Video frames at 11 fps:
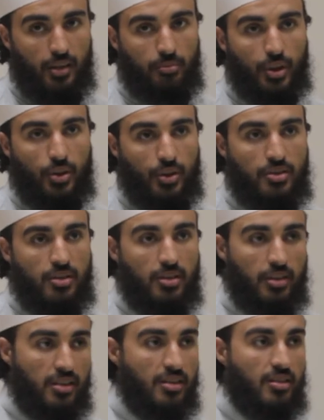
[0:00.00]
because
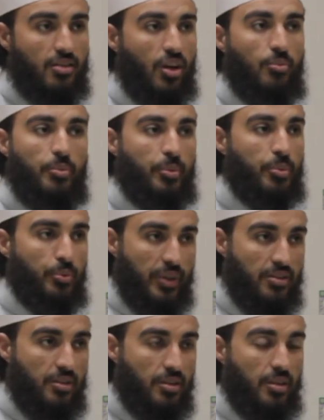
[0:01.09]
this is the time people
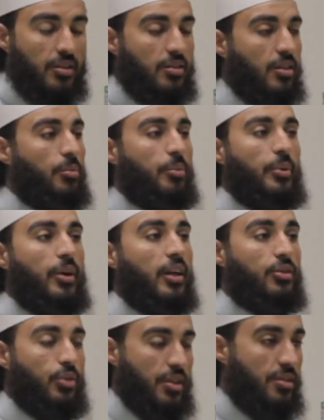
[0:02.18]
rest. This is the time people get
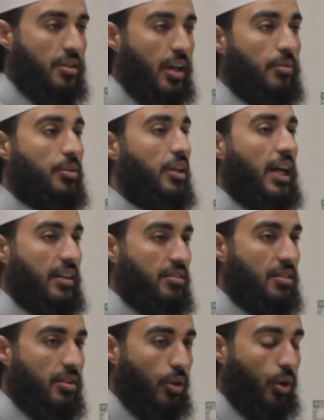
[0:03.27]
undressed and
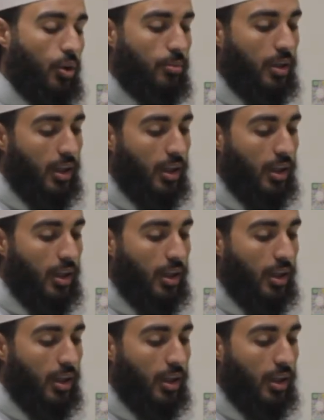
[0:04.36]
relaxed in their own